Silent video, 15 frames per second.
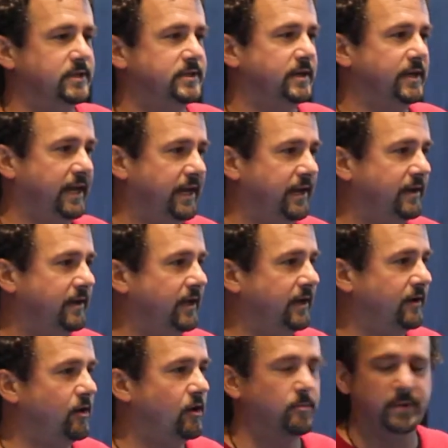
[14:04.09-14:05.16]
the Dene
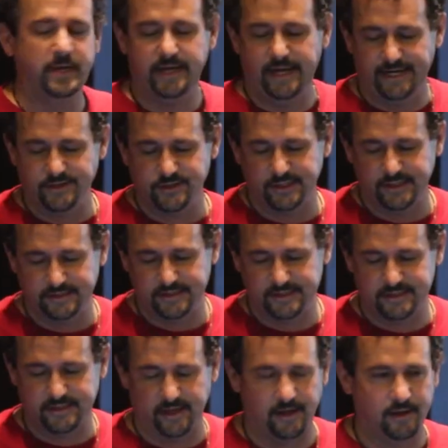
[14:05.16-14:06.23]
and Hopi
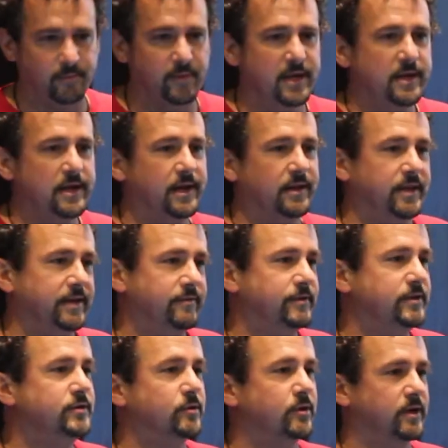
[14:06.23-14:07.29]
nations, and they have
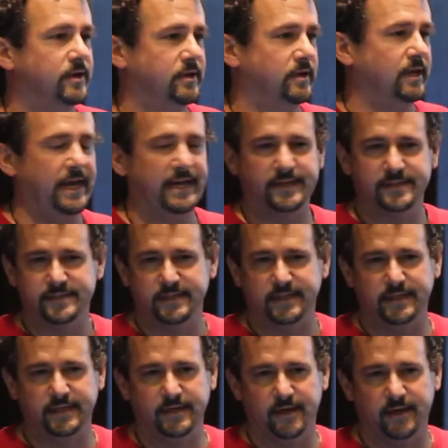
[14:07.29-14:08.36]
endured a
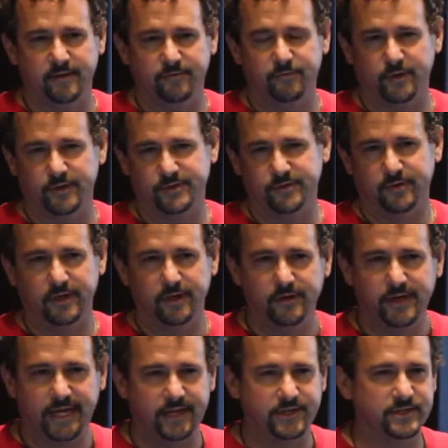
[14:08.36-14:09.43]
legacy of forced
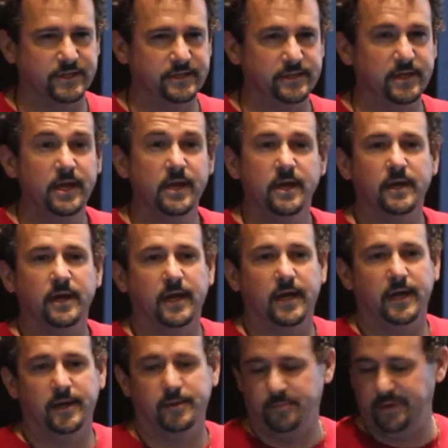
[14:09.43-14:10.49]
relocation,
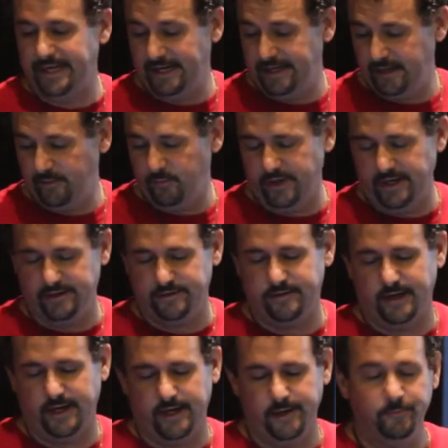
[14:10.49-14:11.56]
beginning with
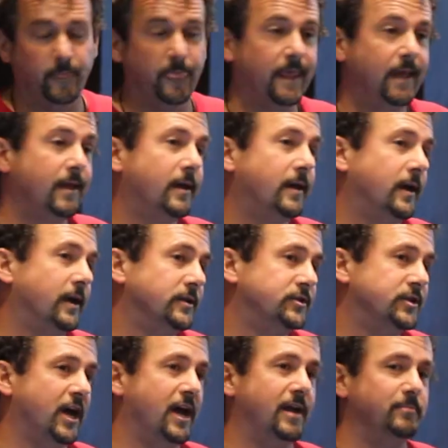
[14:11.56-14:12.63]
John
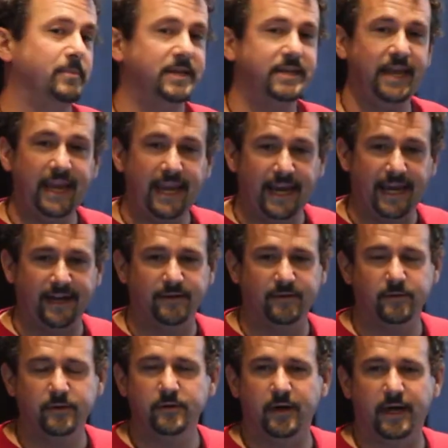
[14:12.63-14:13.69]

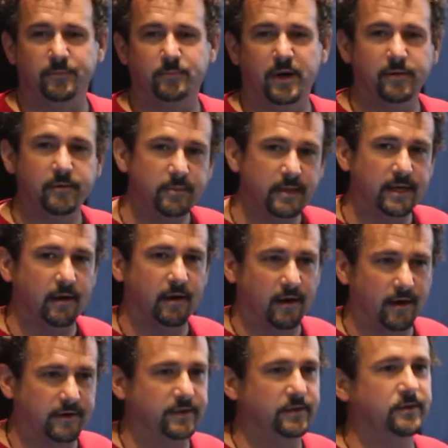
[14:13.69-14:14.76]
McCain, who I'd probably
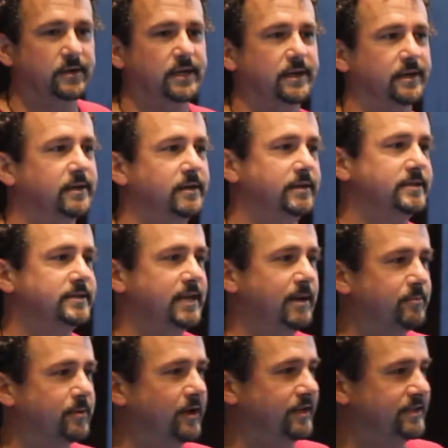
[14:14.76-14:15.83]
argue in a
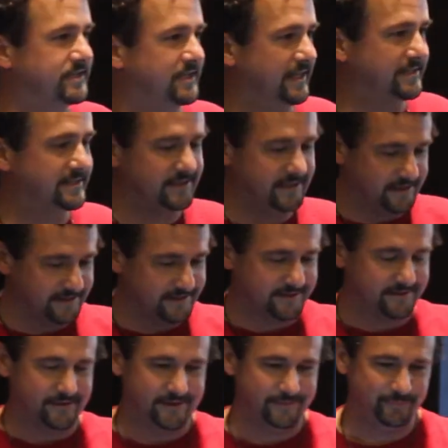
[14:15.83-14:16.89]
contemporary sense is
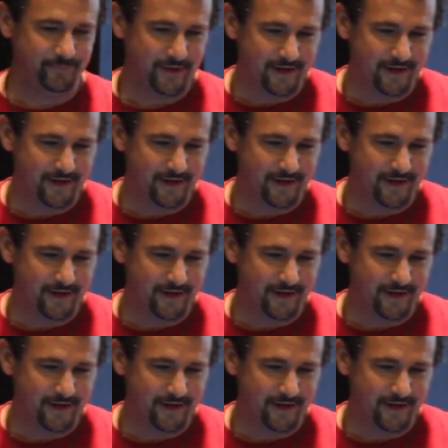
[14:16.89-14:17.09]
the